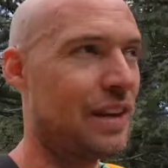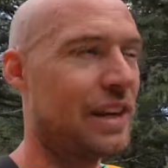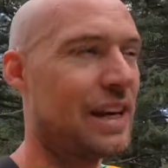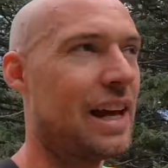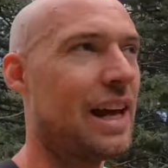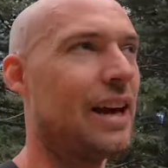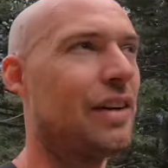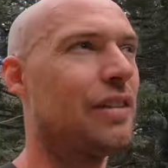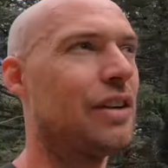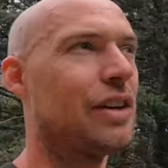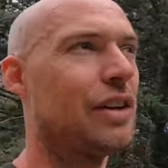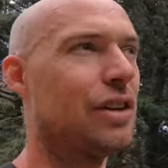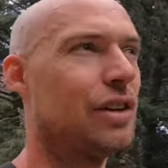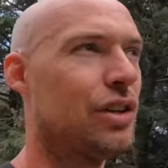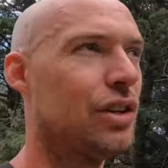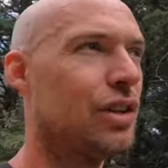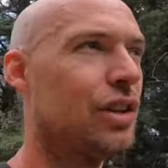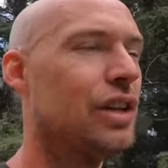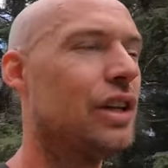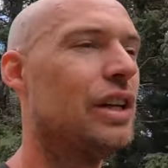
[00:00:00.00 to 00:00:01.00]
can have a
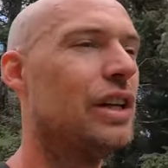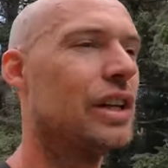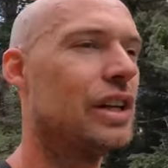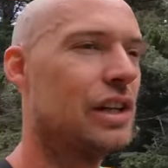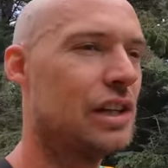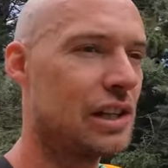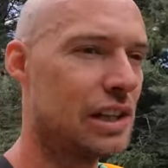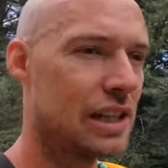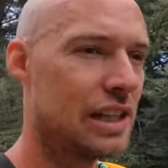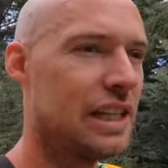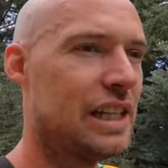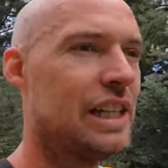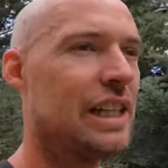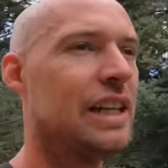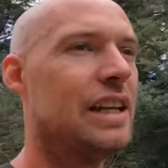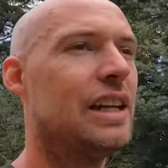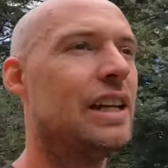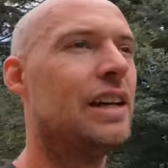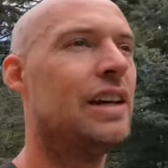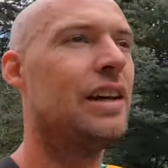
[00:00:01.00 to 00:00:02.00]
good,
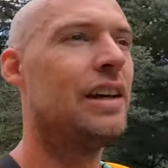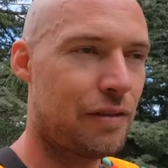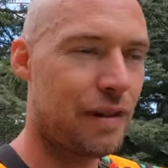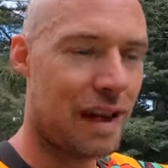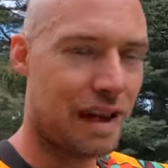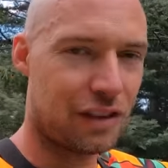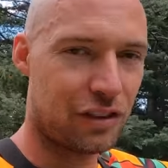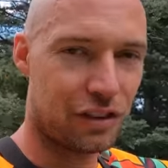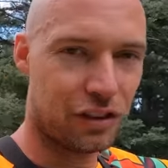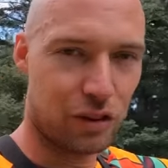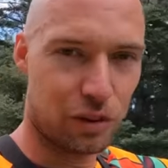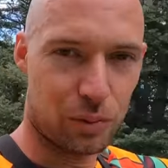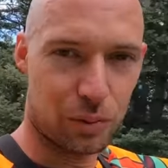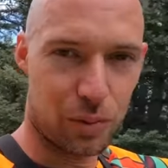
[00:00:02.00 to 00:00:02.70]
clean, faster